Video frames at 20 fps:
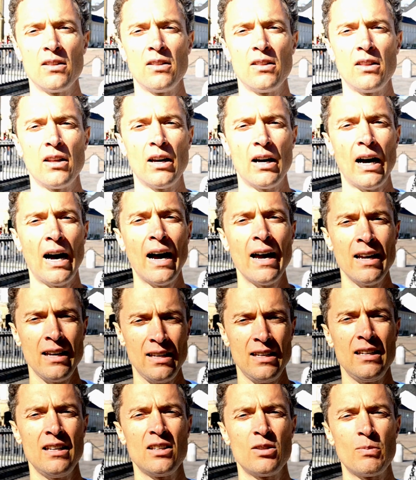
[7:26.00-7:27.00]
The
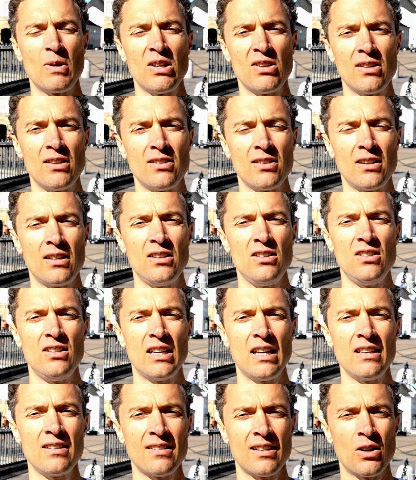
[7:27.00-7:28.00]
I-E especially is a
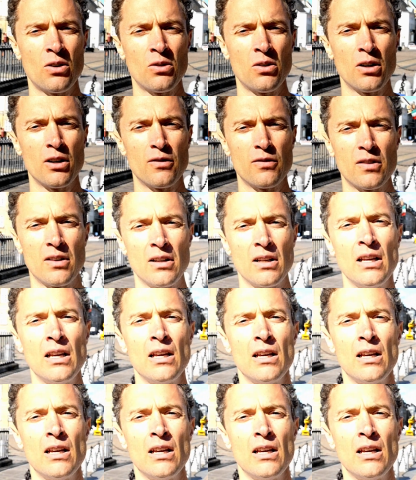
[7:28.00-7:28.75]
Y sound often.